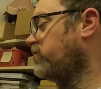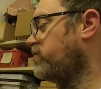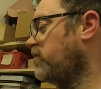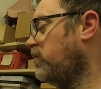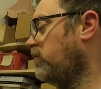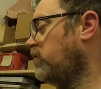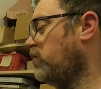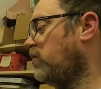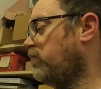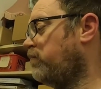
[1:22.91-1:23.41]

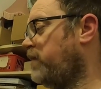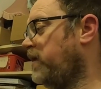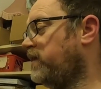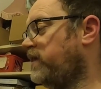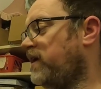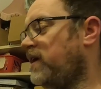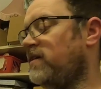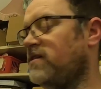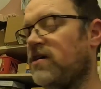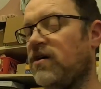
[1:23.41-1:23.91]
So I've picked
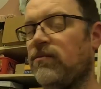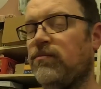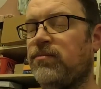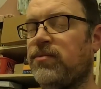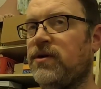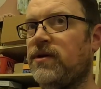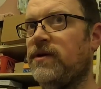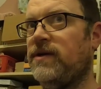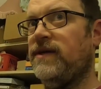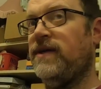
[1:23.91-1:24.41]
these up
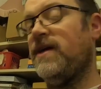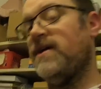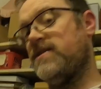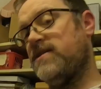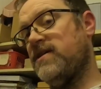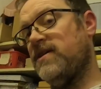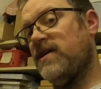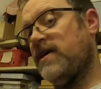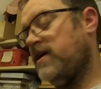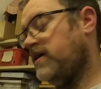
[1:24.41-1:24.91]

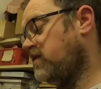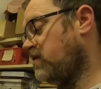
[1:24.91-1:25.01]
yesterday.